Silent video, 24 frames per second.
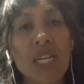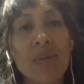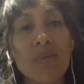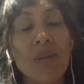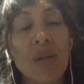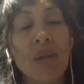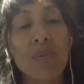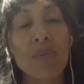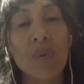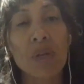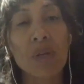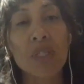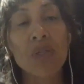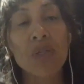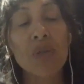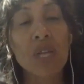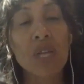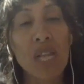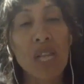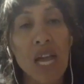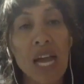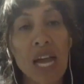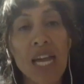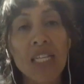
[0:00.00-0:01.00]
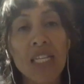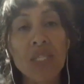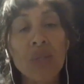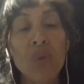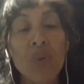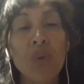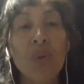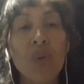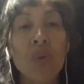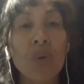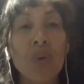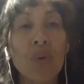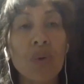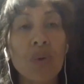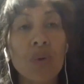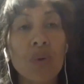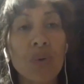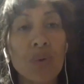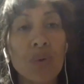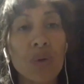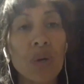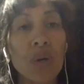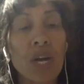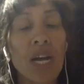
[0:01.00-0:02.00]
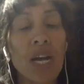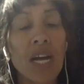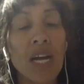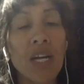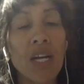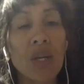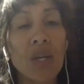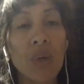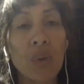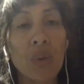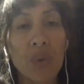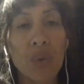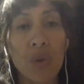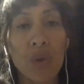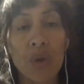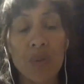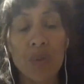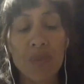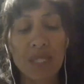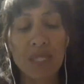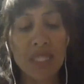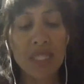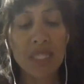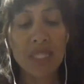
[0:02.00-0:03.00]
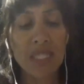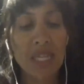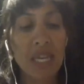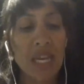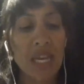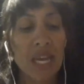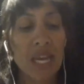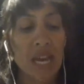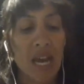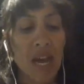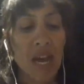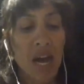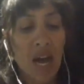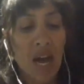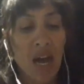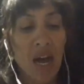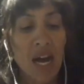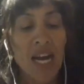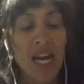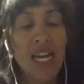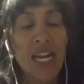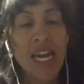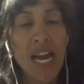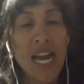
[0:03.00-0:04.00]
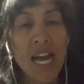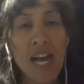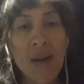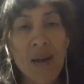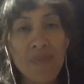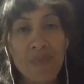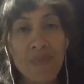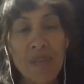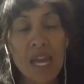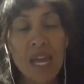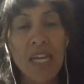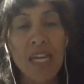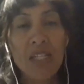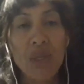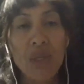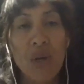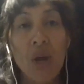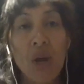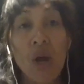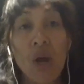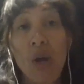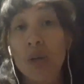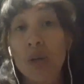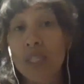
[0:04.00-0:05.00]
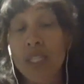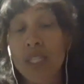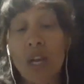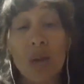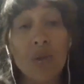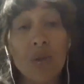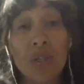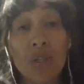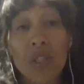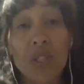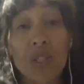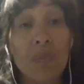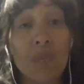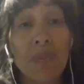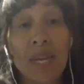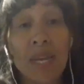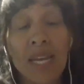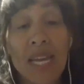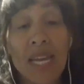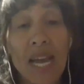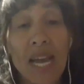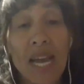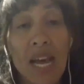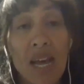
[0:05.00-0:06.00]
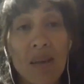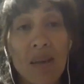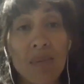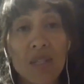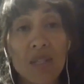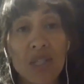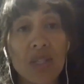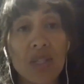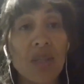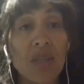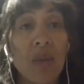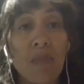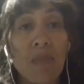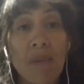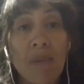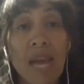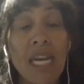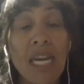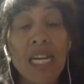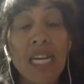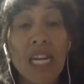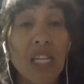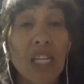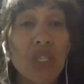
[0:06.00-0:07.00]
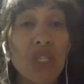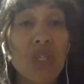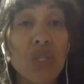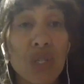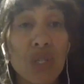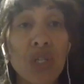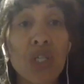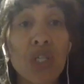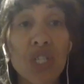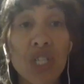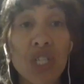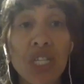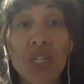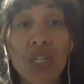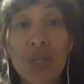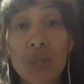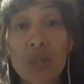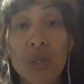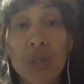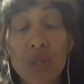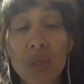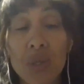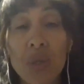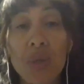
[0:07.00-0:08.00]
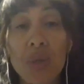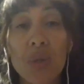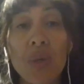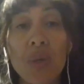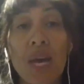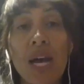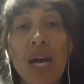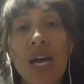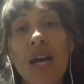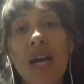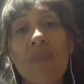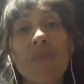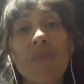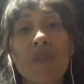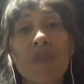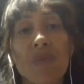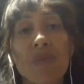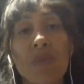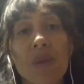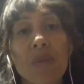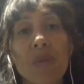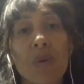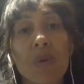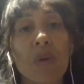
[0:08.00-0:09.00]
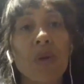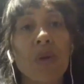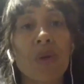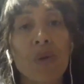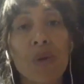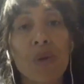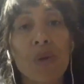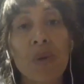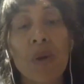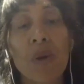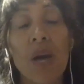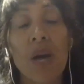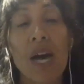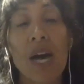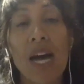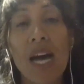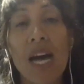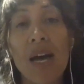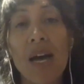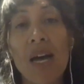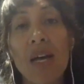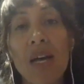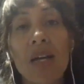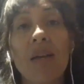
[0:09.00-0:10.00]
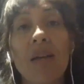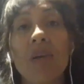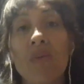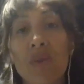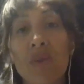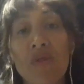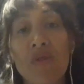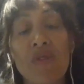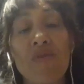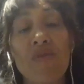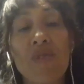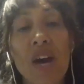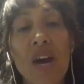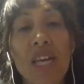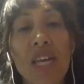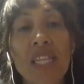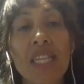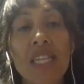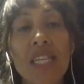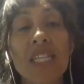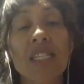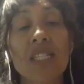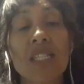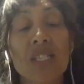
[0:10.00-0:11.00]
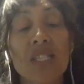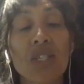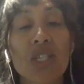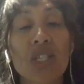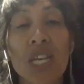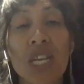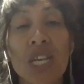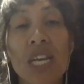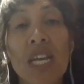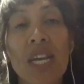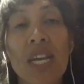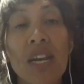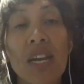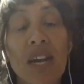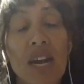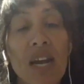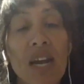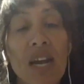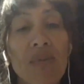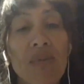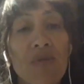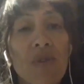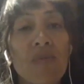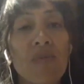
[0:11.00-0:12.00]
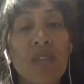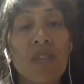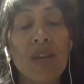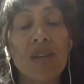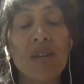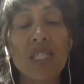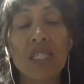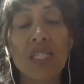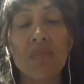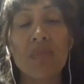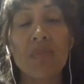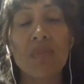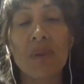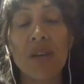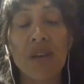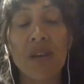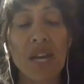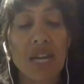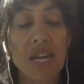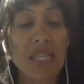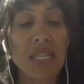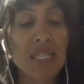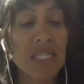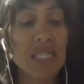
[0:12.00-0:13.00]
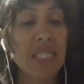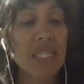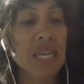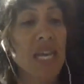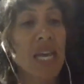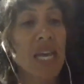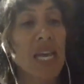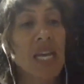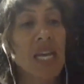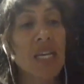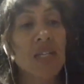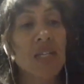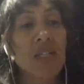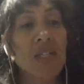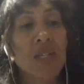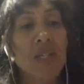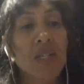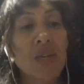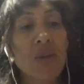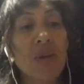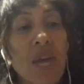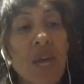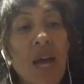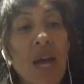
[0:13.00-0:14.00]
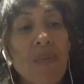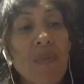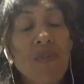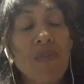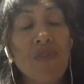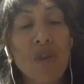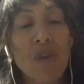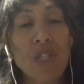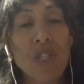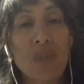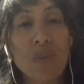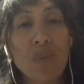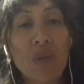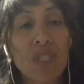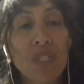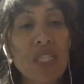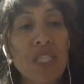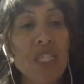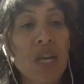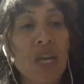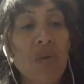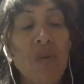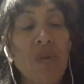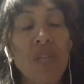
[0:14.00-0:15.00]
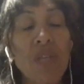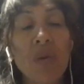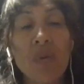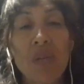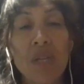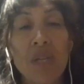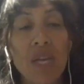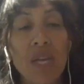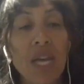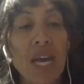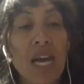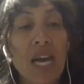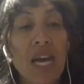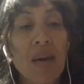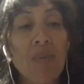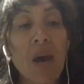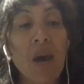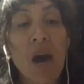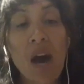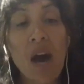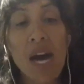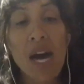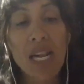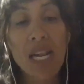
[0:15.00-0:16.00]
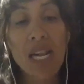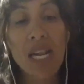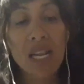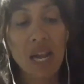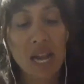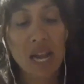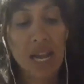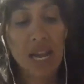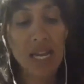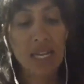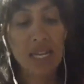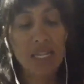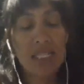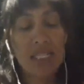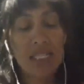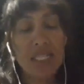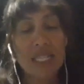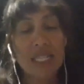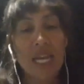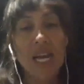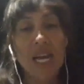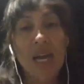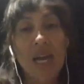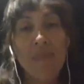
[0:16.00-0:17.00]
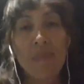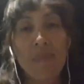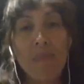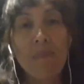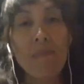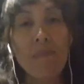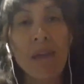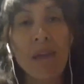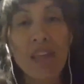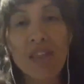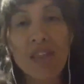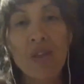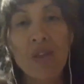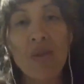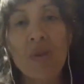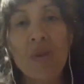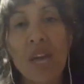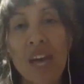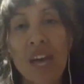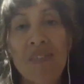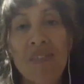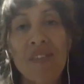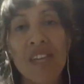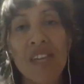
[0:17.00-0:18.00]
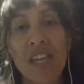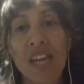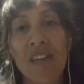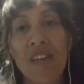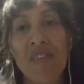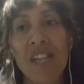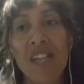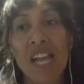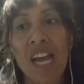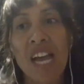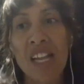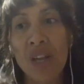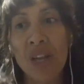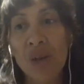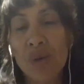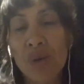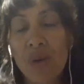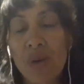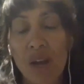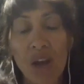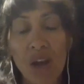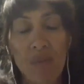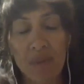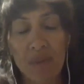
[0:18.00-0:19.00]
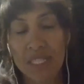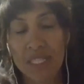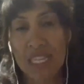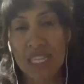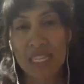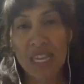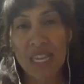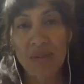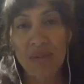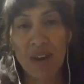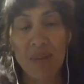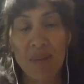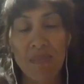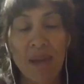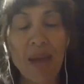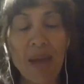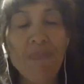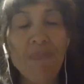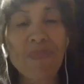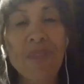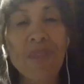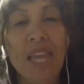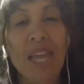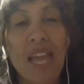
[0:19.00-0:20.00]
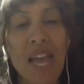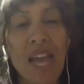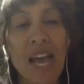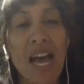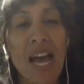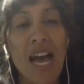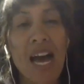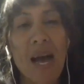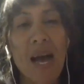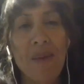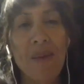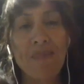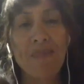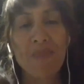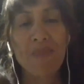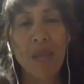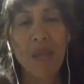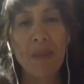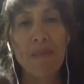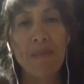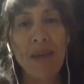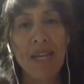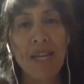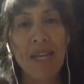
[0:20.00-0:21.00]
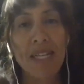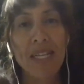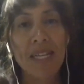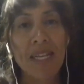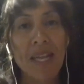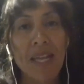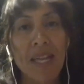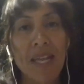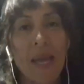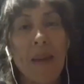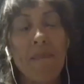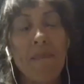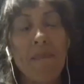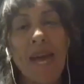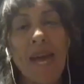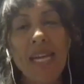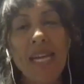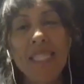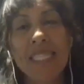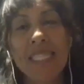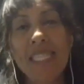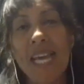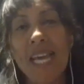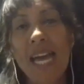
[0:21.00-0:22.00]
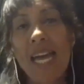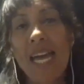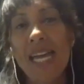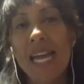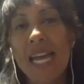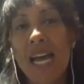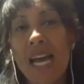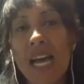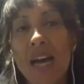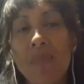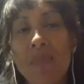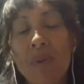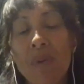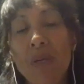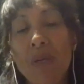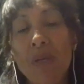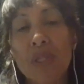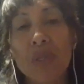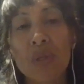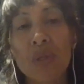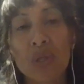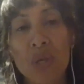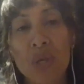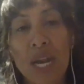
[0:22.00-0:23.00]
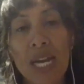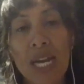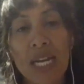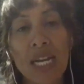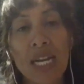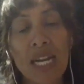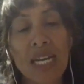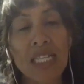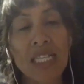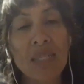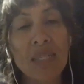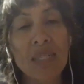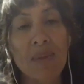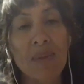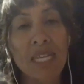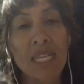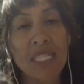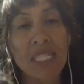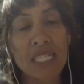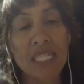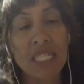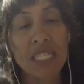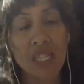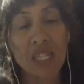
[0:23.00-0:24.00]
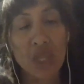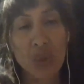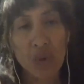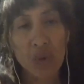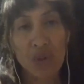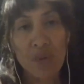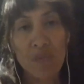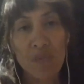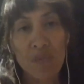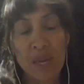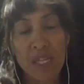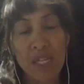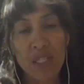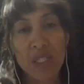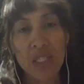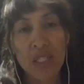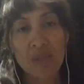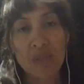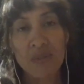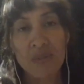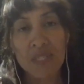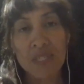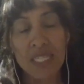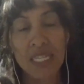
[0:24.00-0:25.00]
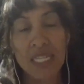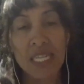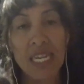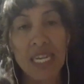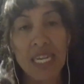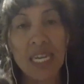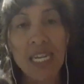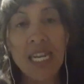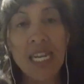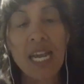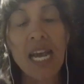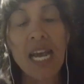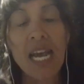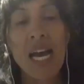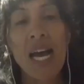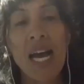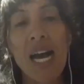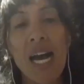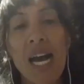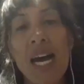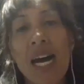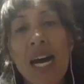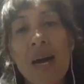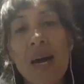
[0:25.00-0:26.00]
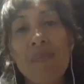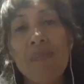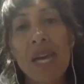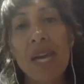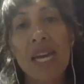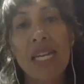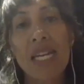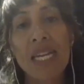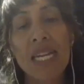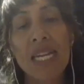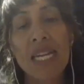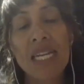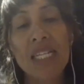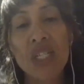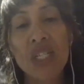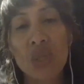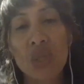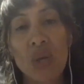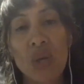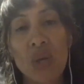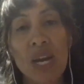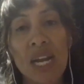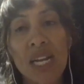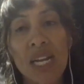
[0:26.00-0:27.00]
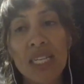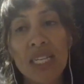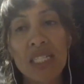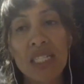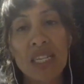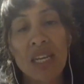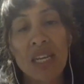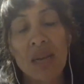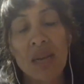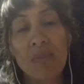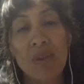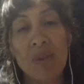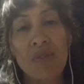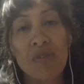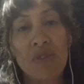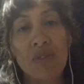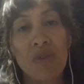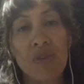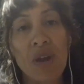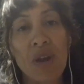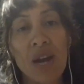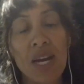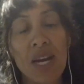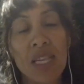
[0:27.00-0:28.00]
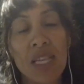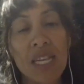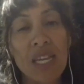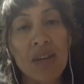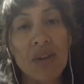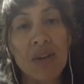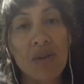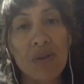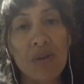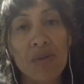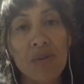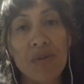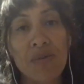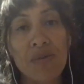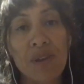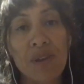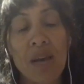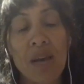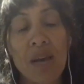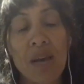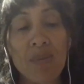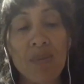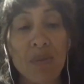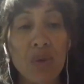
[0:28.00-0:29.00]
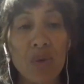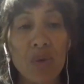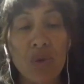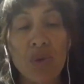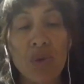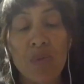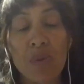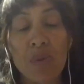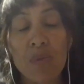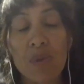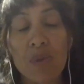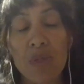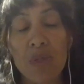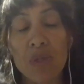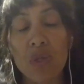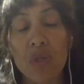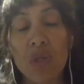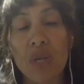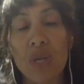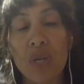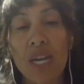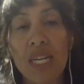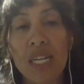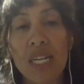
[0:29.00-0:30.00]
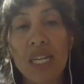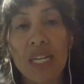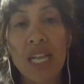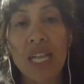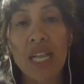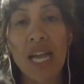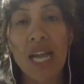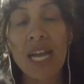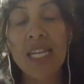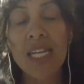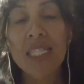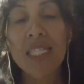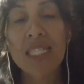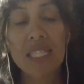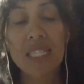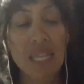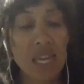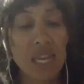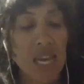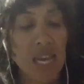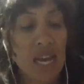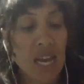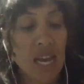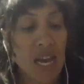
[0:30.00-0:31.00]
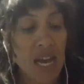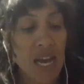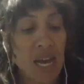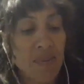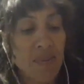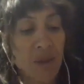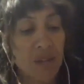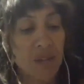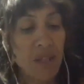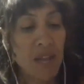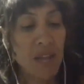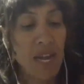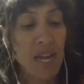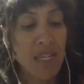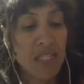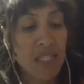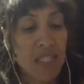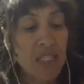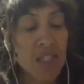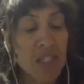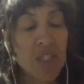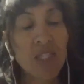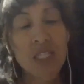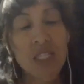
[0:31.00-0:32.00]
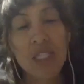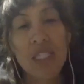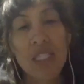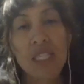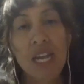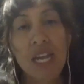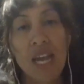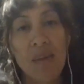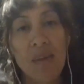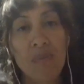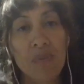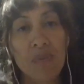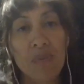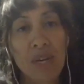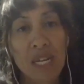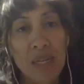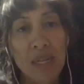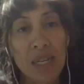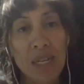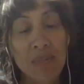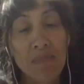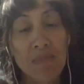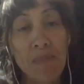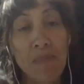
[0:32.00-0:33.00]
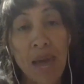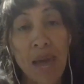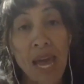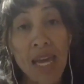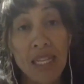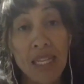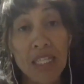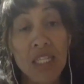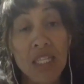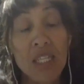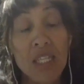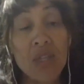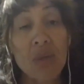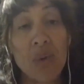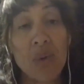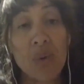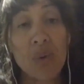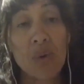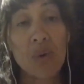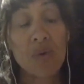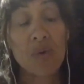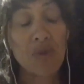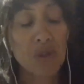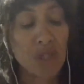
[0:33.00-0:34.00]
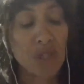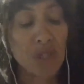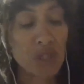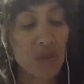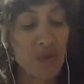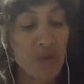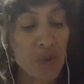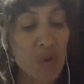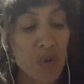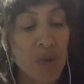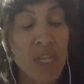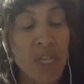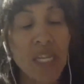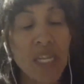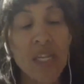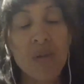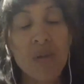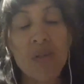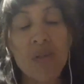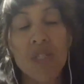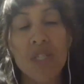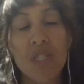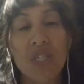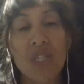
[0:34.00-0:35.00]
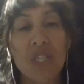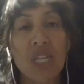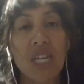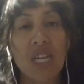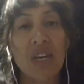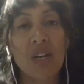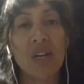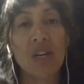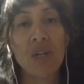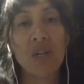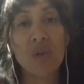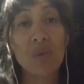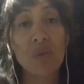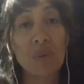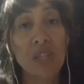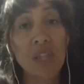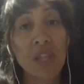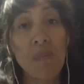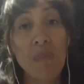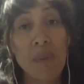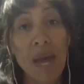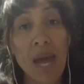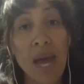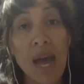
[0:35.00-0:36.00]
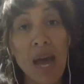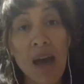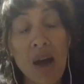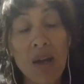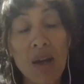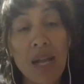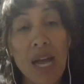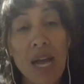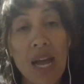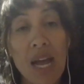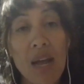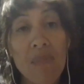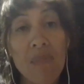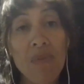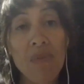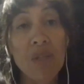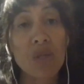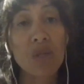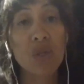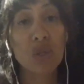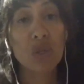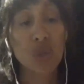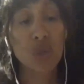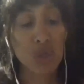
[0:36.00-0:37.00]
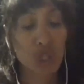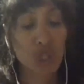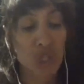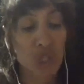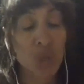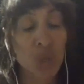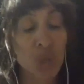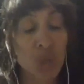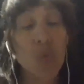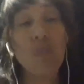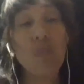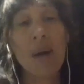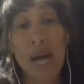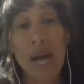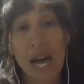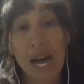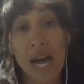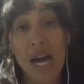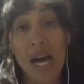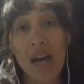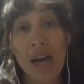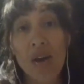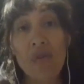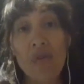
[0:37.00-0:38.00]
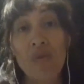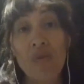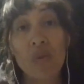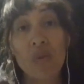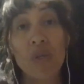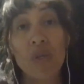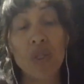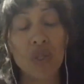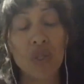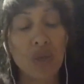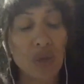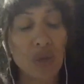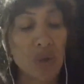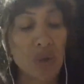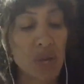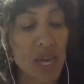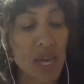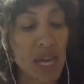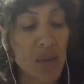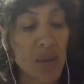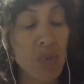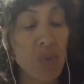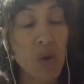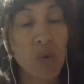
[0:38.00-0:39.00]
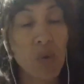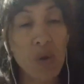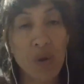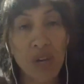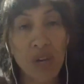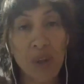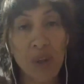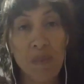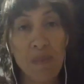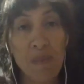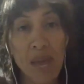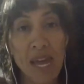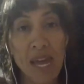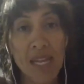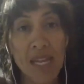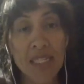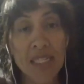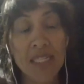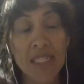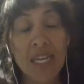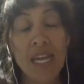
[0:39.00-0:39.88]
personal clients or groups. As your host, I'll just be mainly introducing you to the people who we've invited in to share from their experience. So the first person I really want to highlight is Matthew Avellano. I hope I said that right, Matt. Matt's a personal trainer. He's based in the northern beaches of Sydney, and he trains a variety of group and personal training clients. I'd like to just bring Matt into the call first of all, and he'll just share a little bit about the nutritional part of what we do and what we recommend